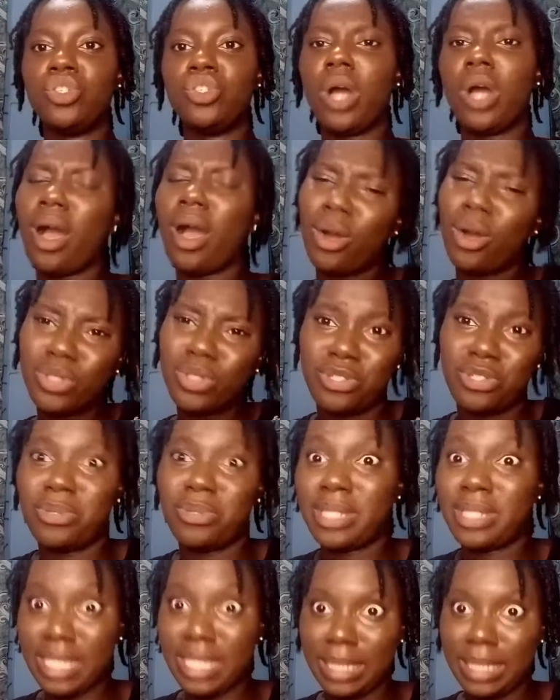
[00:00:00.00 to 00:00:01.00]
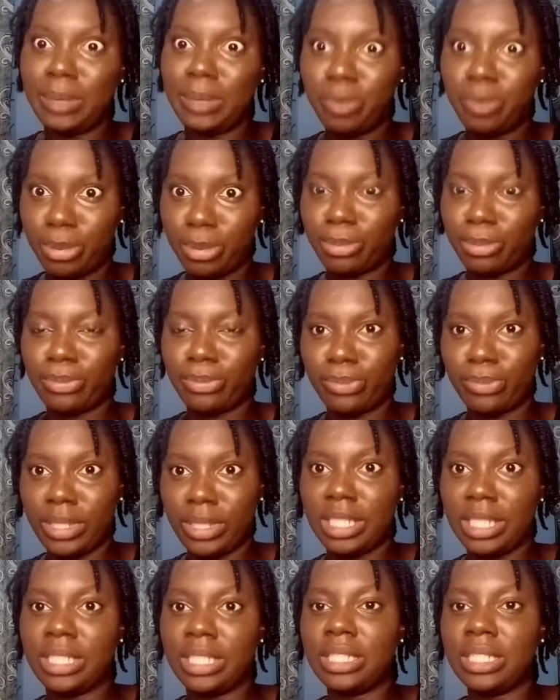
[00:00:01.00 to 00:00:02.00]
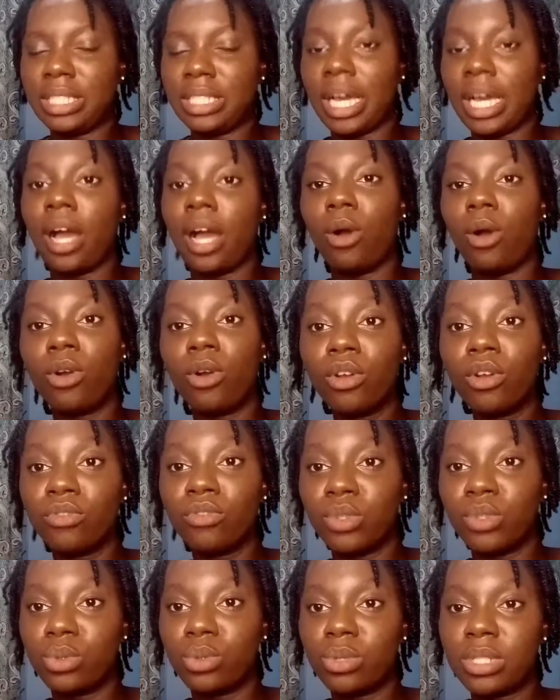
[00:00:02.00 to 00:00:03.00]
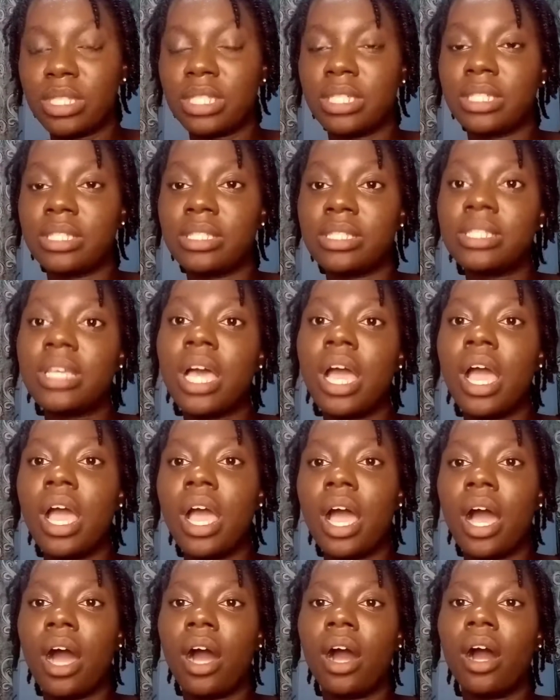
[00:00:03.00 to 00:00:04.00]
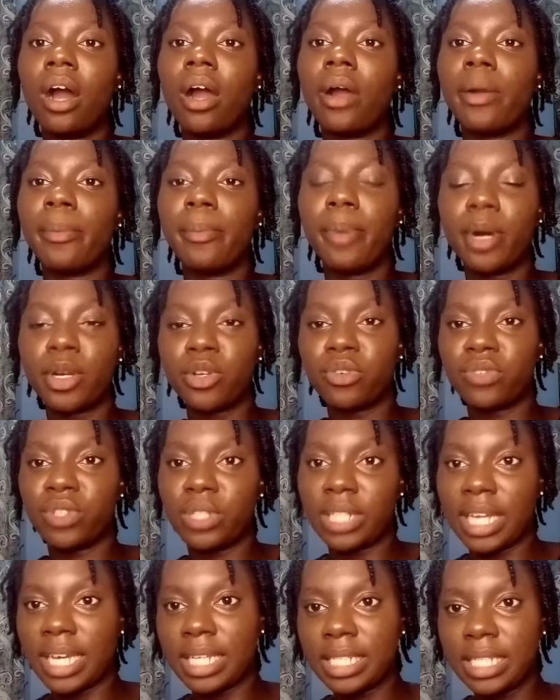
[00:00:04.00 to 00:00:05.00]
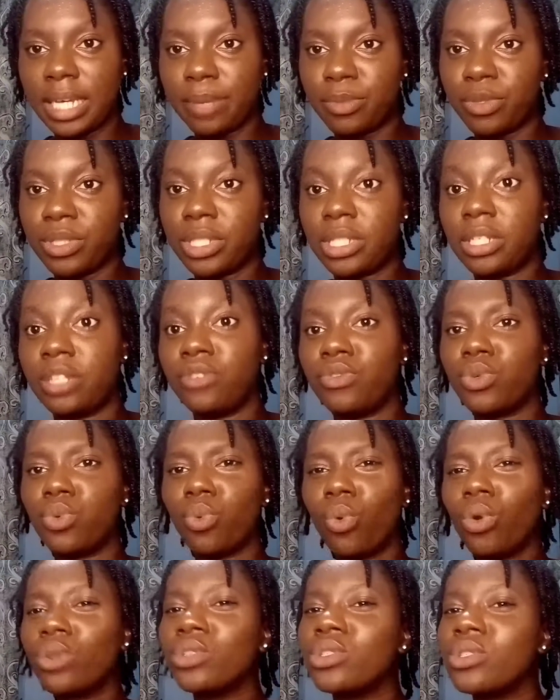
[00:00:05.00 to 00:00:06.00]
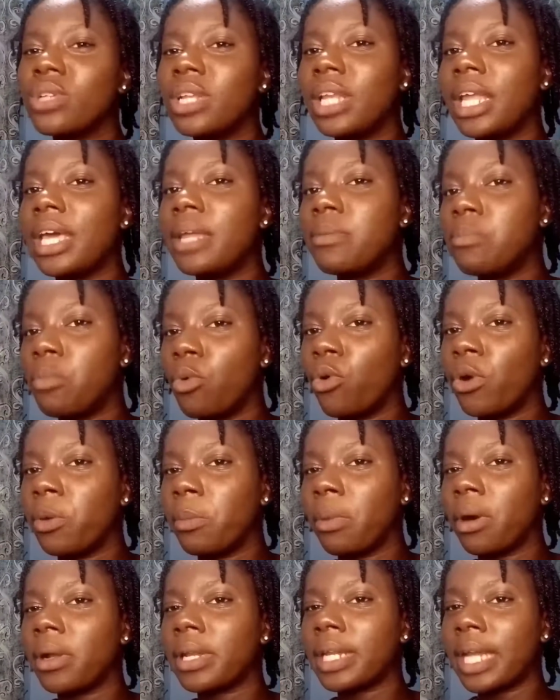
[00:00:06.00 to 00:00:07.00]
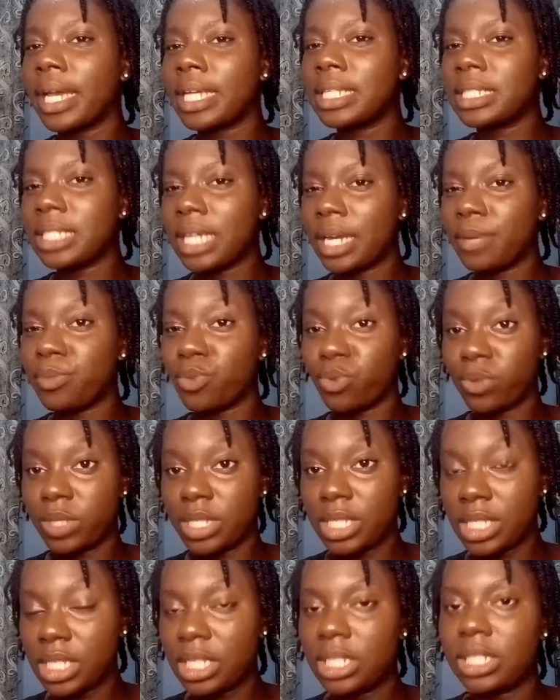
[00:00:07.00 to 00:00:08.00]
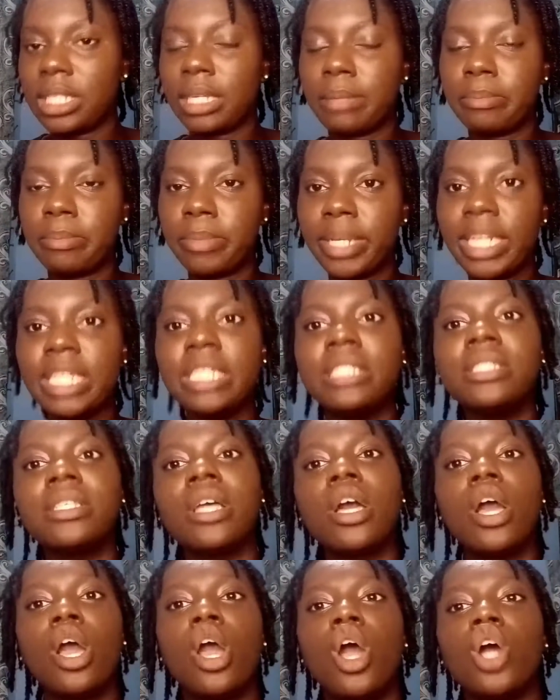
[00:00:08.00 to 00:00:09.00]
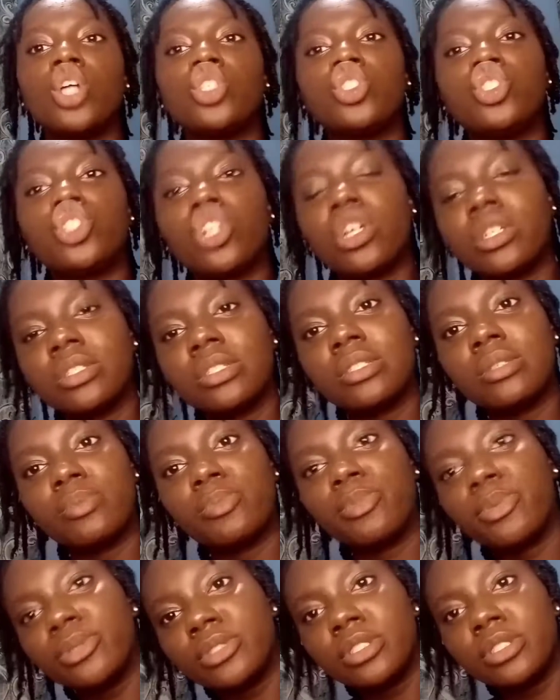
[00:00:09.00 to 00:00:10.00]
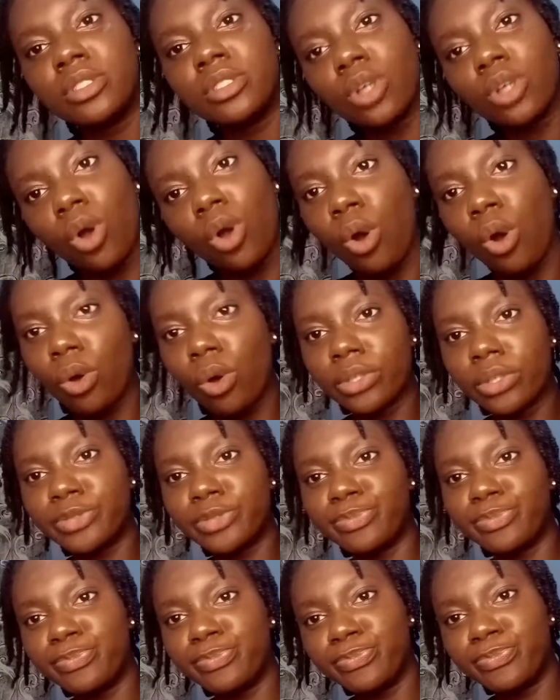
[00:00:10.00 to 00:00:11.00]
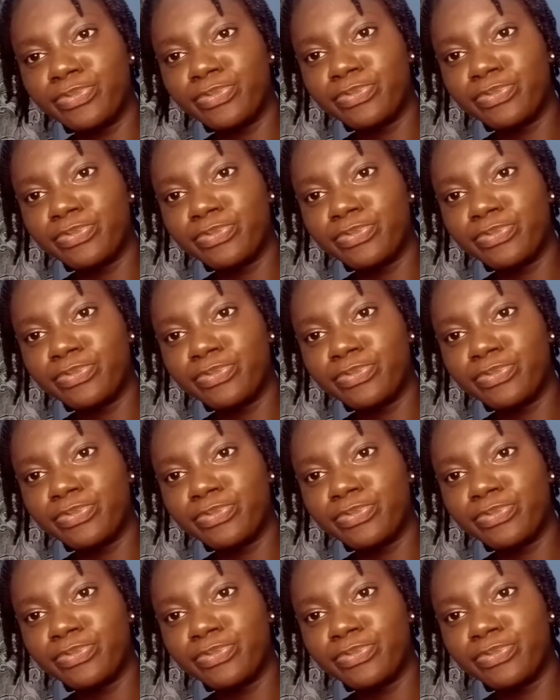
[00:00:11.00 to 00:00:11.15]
How do you sleep, really? Yeah, all of those things are part of your nine time routine. If you want to learn more about nine time routine, then please just put it on